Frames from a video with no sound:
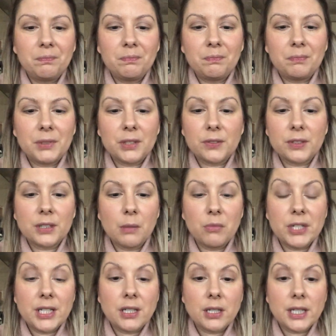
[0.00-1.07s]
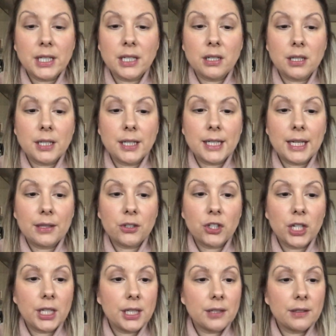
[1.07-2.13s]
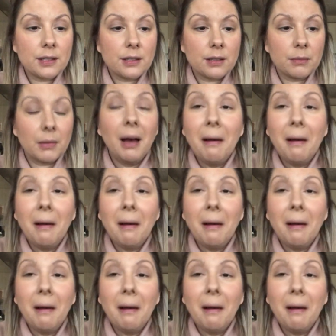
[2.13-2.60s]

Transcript: Because for some reason I didn't understand the shading system.